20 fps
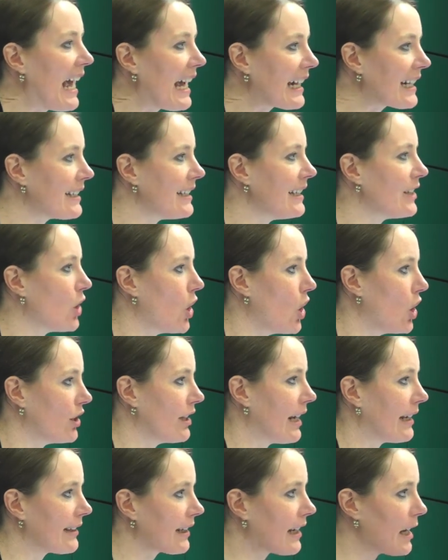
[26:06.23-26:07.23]
acted
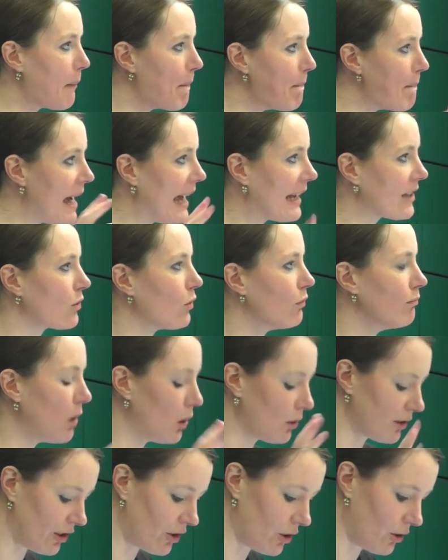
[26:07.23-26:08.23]
on as a kind of mass or
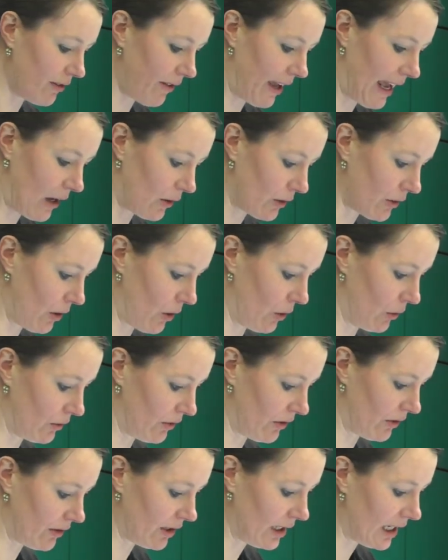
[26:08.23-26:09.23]
multitude of
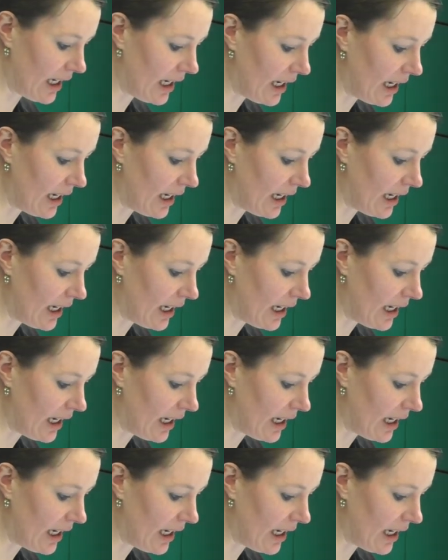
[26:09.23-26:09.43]
households.